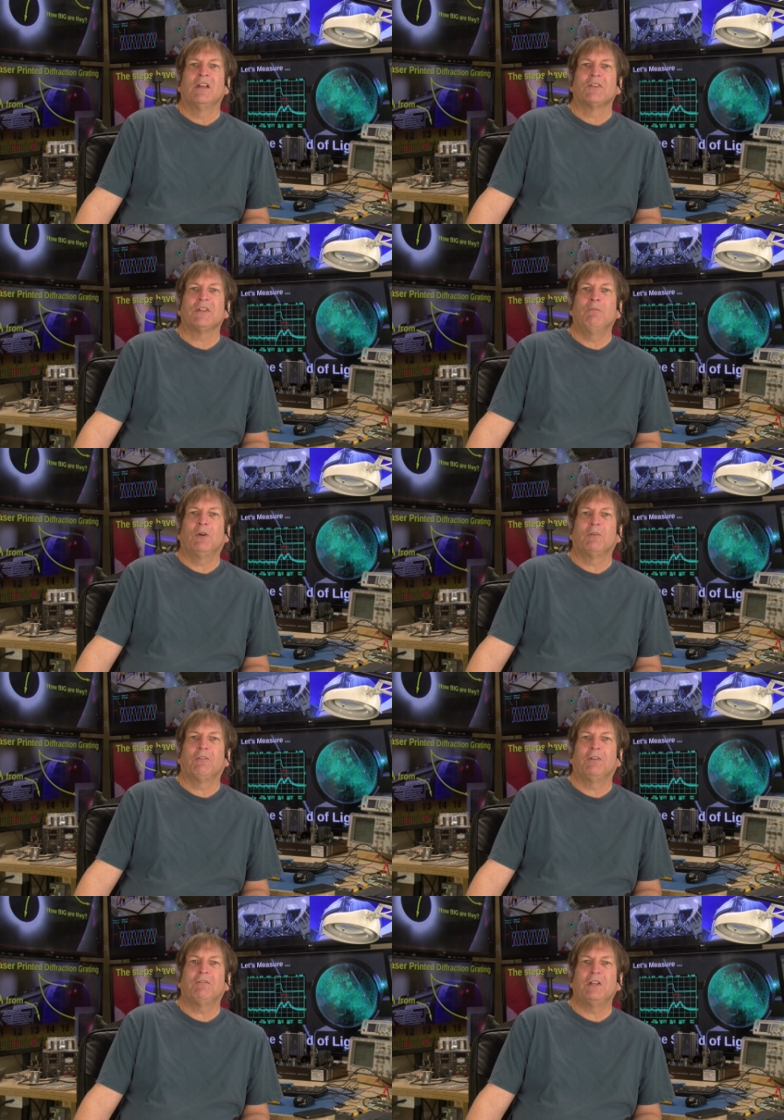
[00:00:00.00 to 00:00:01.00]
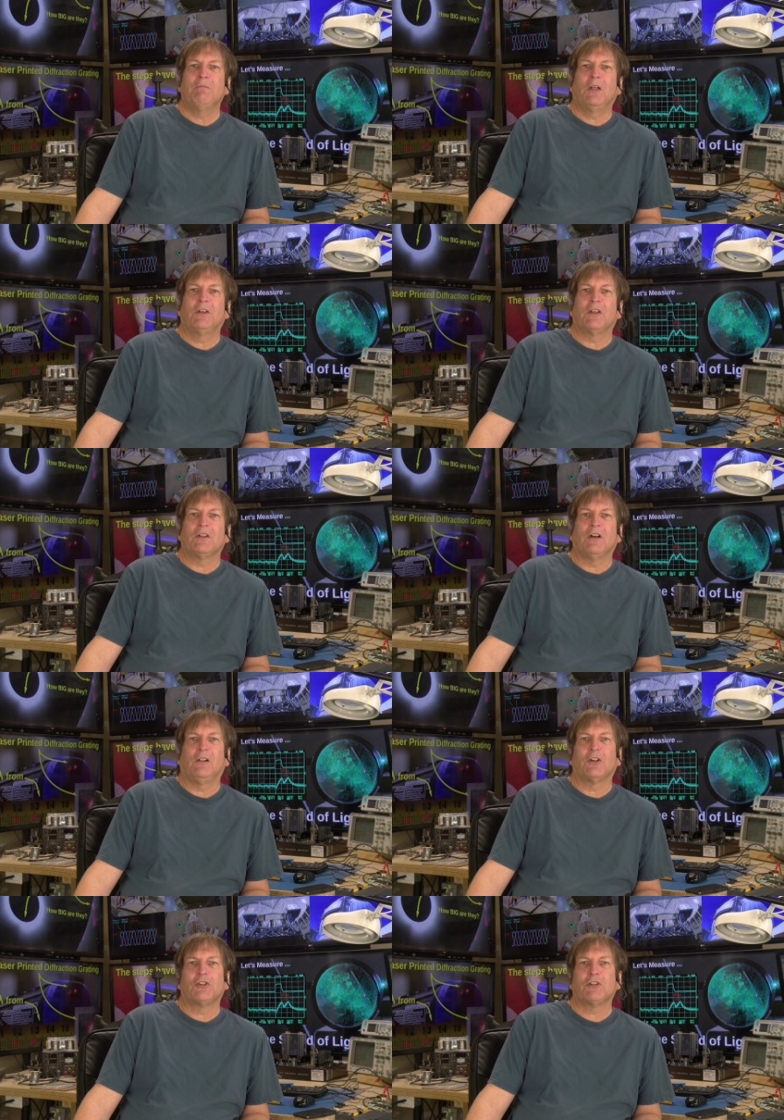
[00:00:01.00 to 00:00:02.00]
someone with $50
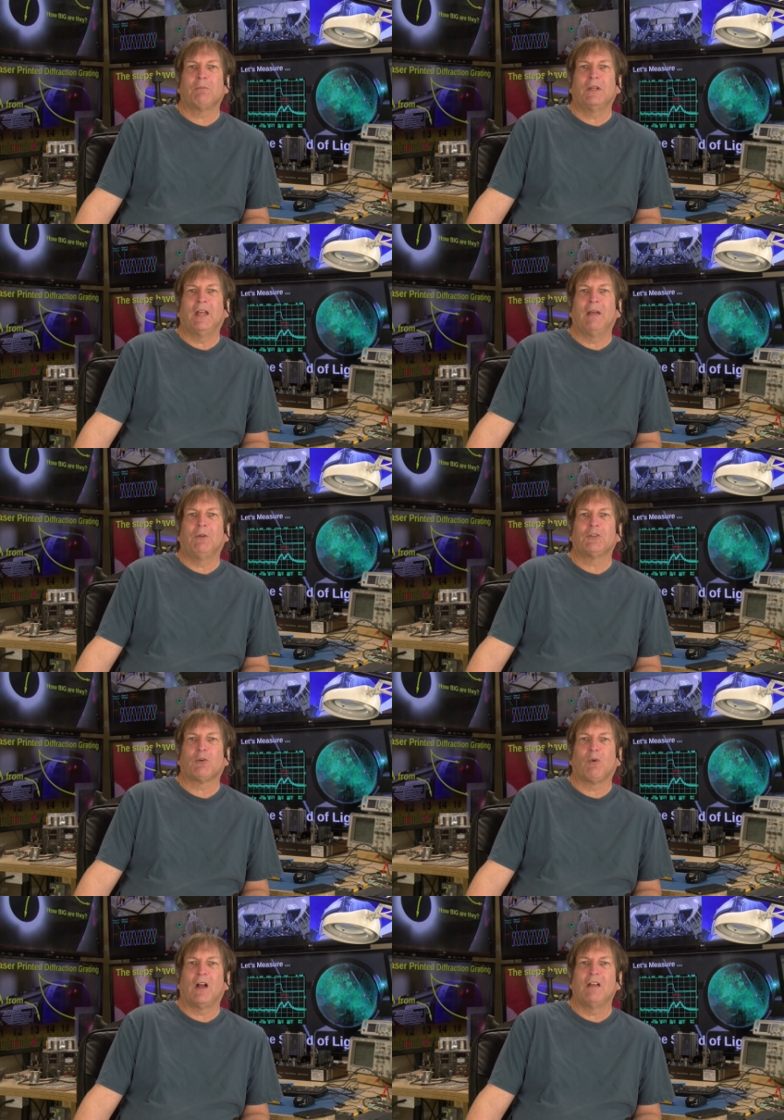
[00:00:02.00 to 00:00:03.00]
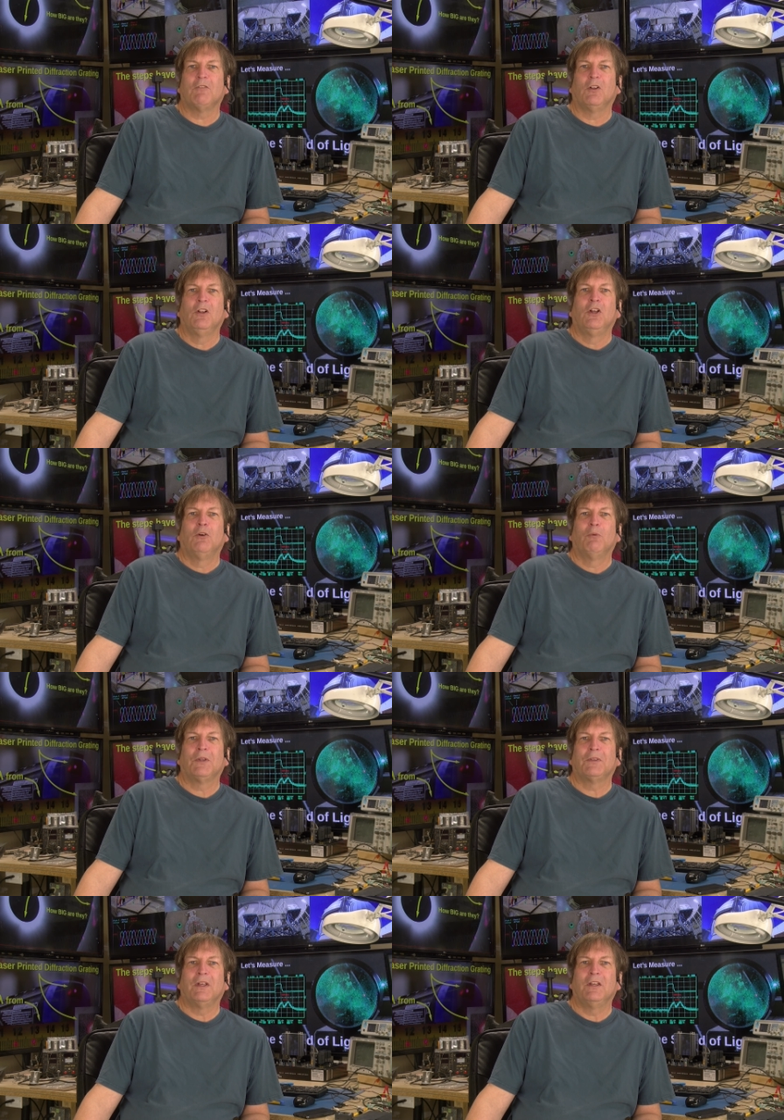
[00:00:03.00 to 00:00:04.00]
million should be able to rival
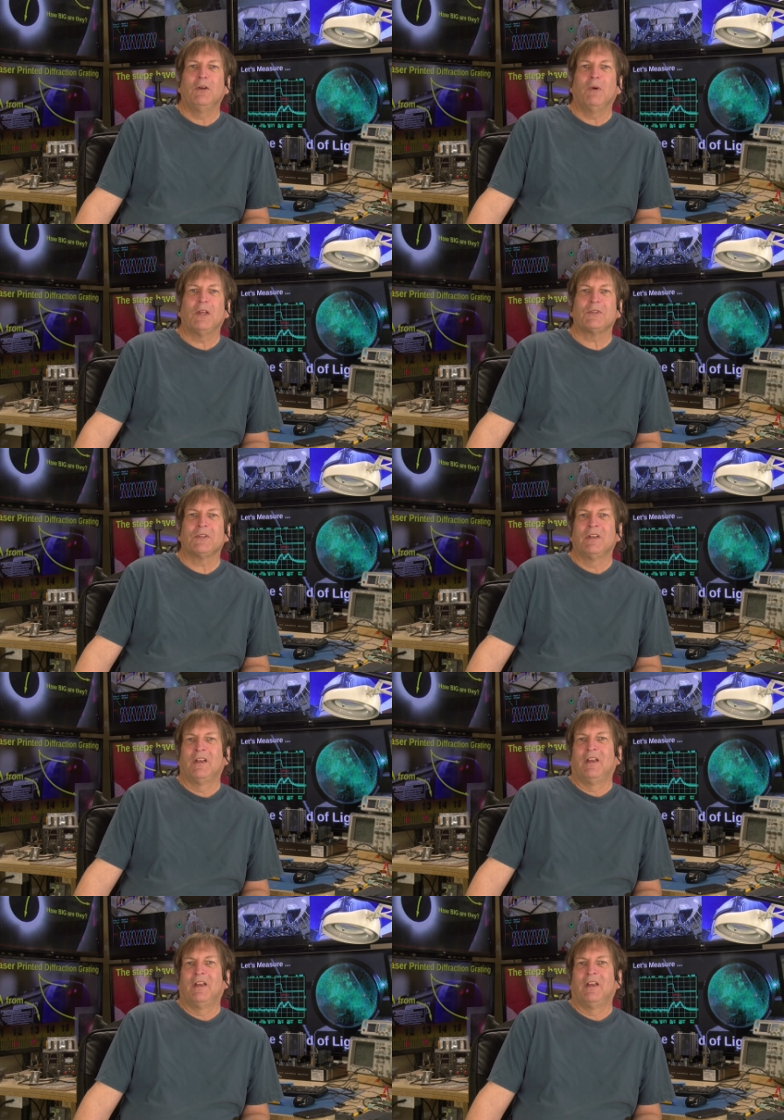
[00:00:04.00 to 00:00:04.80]
what the US